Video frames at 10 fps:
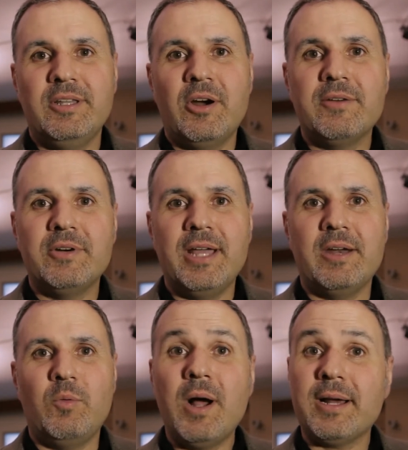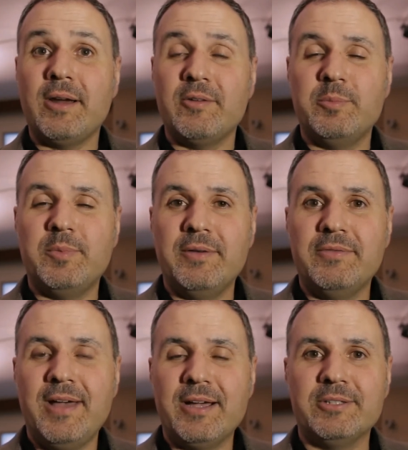Harvard had a walkout
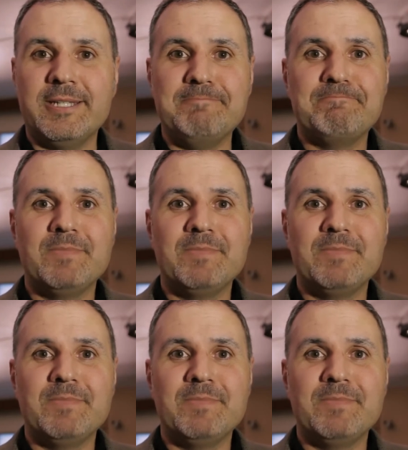of faculty.